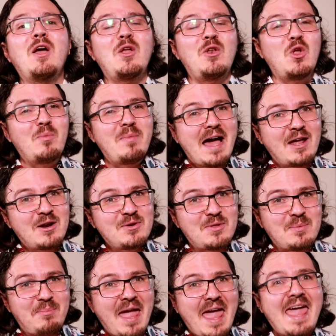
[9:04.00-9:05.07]
no matter
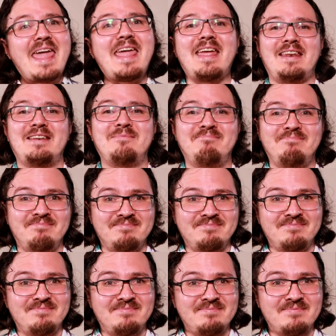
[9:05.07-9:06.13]
the pain,
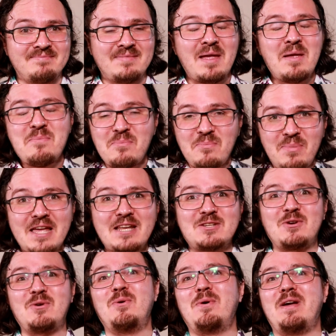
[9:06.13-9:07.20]

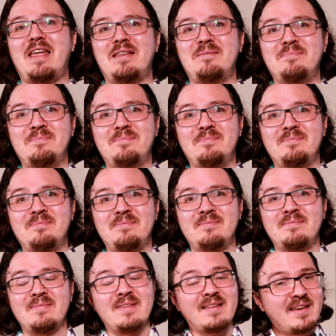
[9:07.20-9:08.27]
Bitcoin,
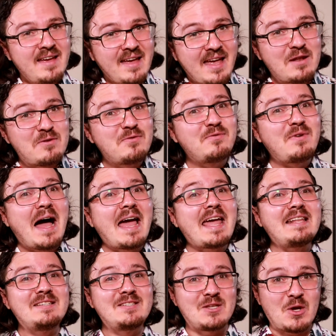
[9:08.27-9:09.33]
it
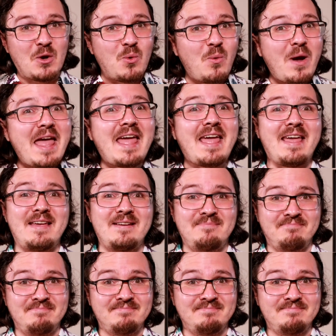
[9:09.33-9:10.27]
finds a way.